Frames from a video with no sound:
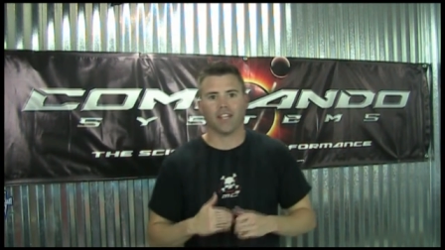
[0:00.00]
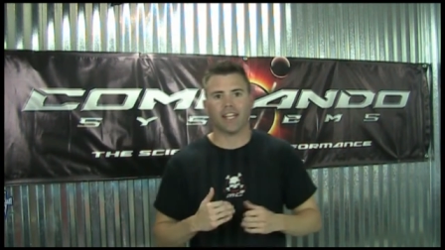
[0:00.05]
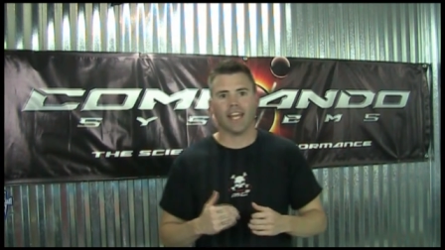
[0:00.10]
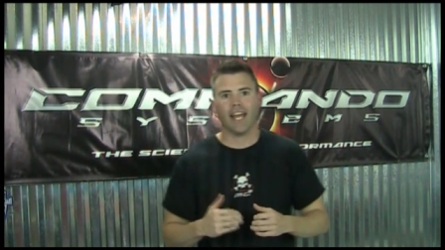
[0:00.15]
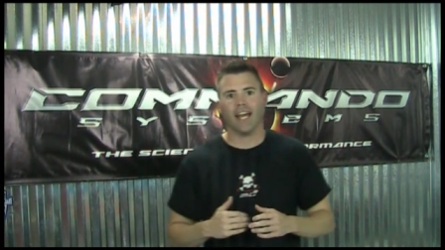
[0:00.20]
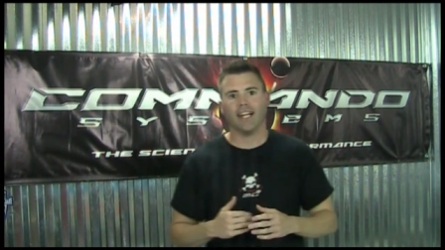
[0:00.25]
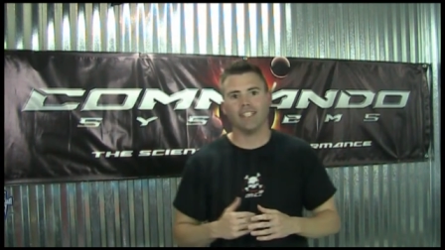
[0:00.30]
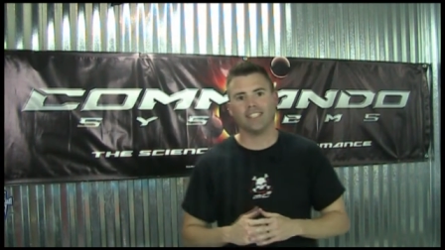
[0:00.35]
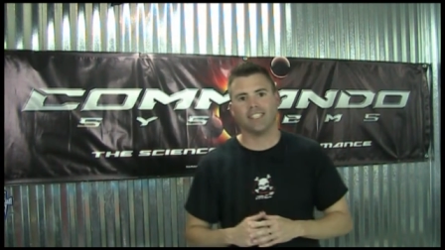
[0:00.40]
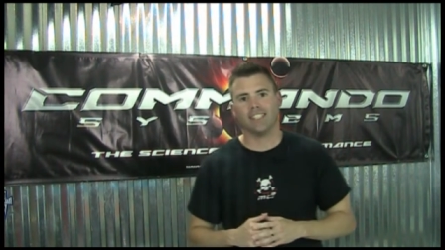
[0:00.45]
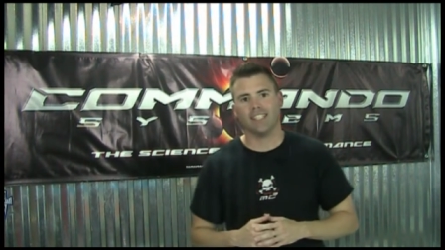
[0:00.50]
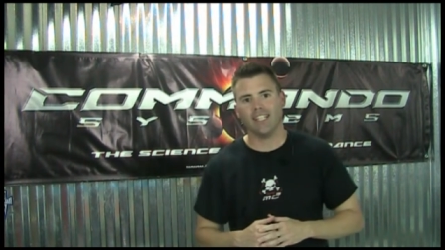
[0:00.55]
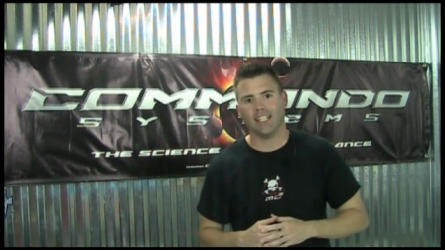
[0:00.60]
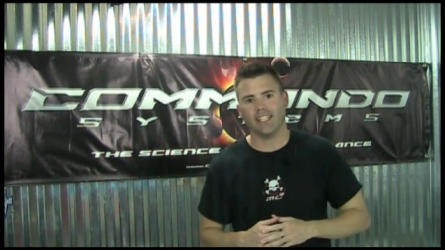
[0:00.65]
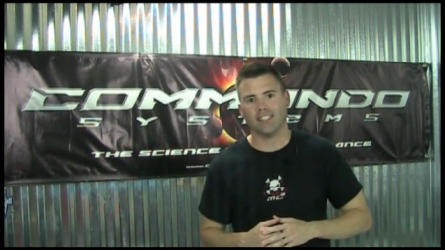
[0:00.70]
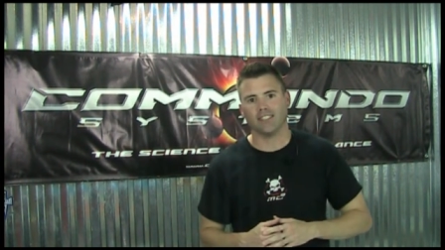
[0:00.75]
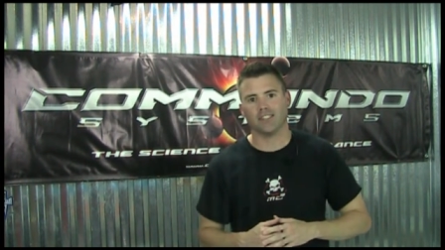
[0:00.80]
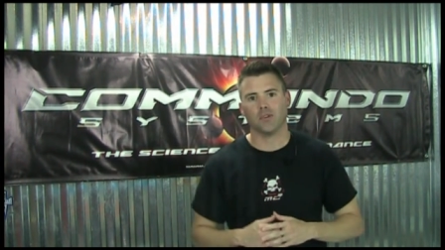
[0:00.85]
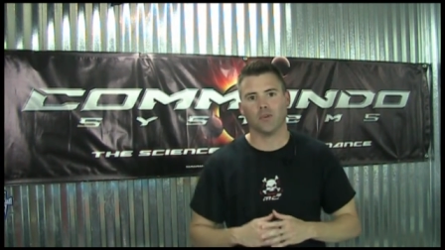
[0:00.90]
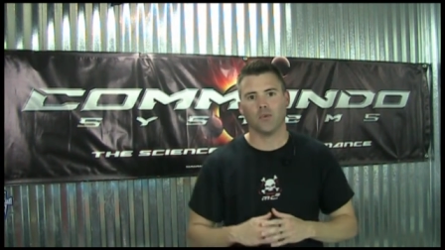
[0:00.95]
catch
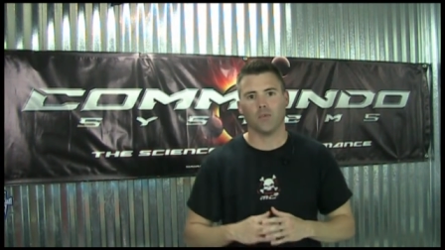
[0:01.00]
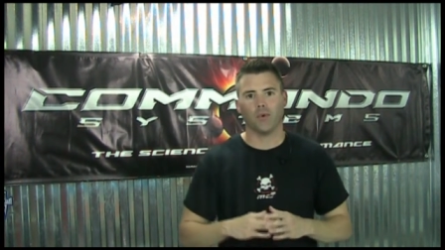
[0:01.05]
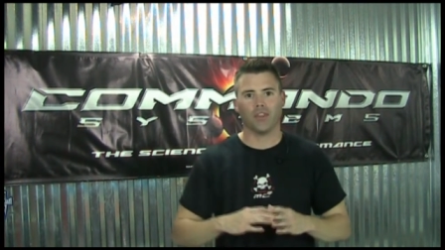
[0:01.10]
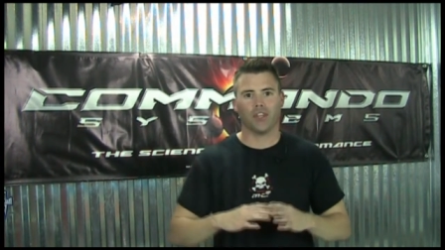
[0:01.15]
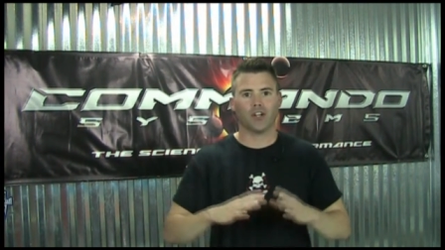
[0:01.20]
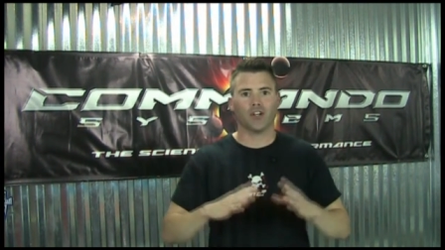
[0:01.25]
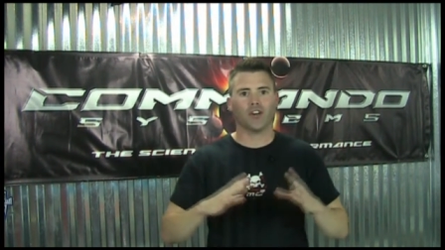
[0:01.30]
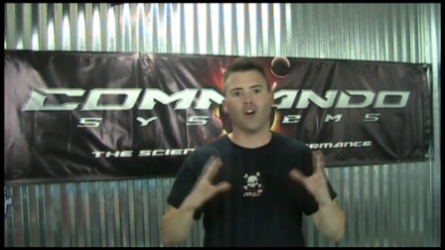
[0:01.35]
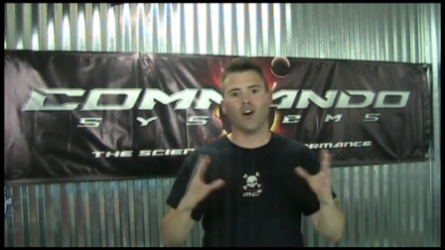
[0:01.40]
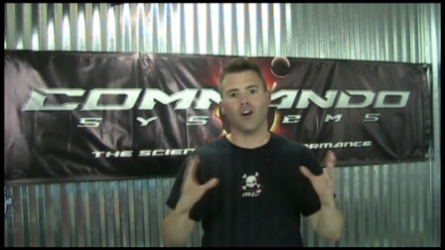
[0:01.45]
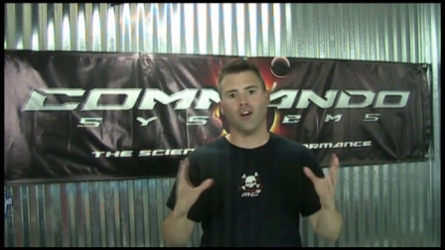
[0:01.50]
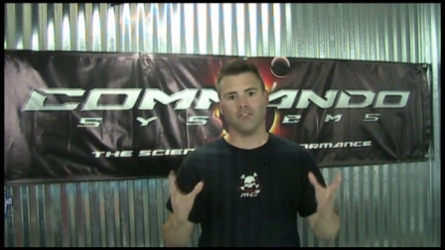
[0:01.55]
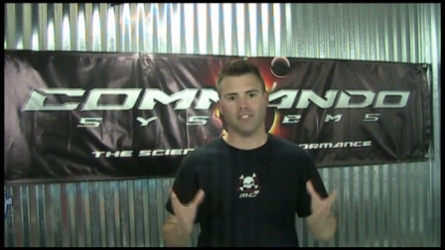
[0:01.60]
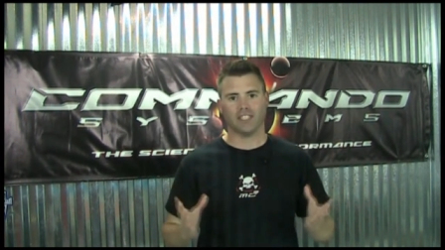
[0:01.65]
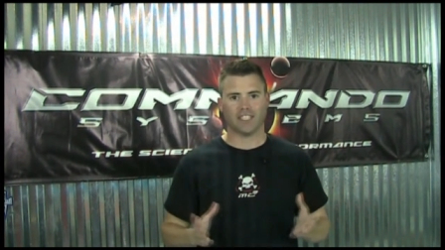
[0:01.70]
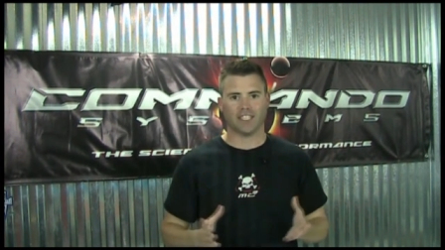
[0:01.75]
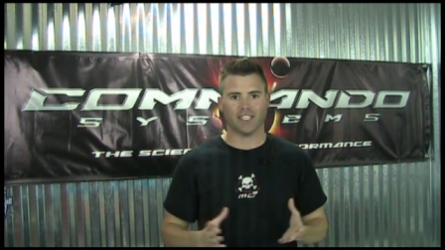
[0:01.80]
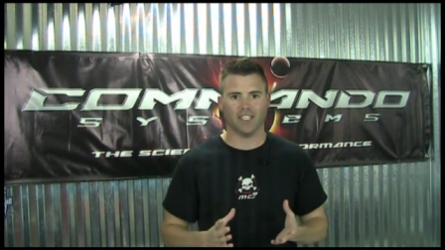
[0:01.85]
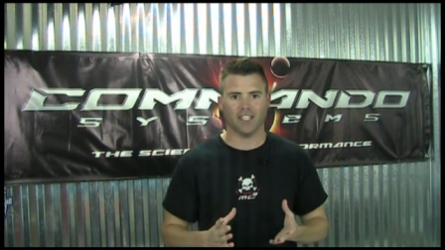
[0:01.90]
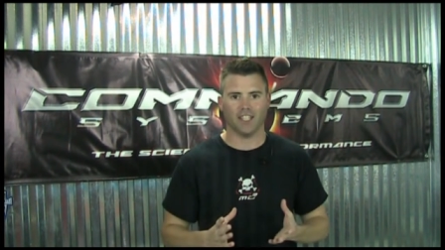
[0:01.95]
is, with the
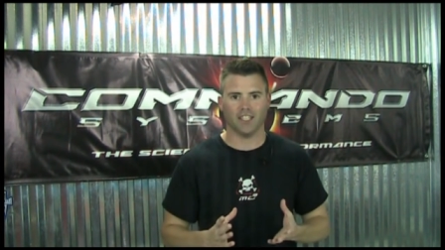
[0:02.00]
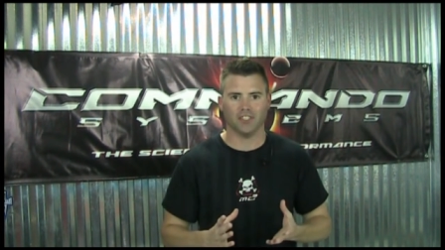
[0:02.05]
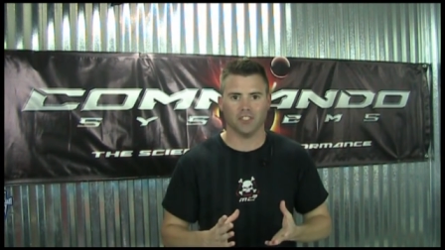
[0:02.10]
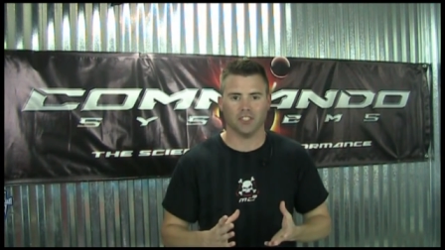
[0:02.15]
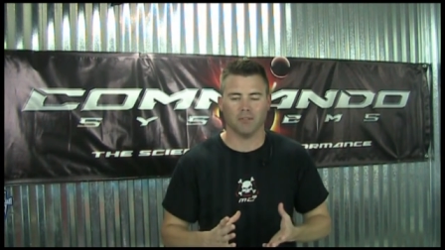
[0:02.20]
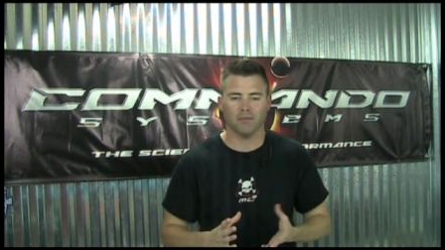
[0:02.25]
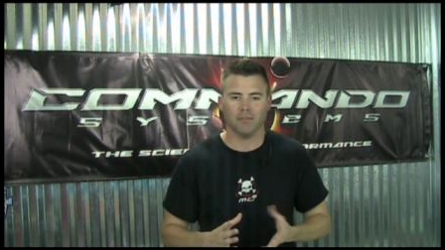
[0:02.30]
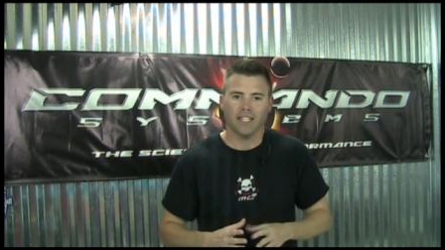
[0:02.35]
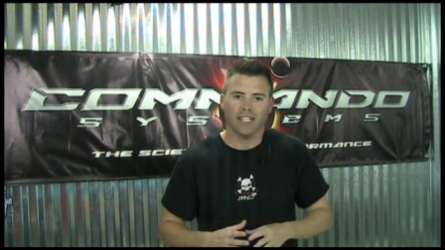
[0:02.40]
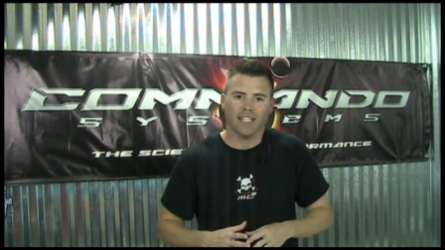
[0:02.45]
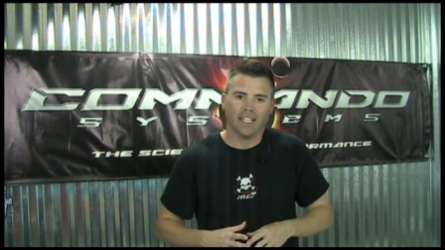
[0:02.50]
coffee conundrum,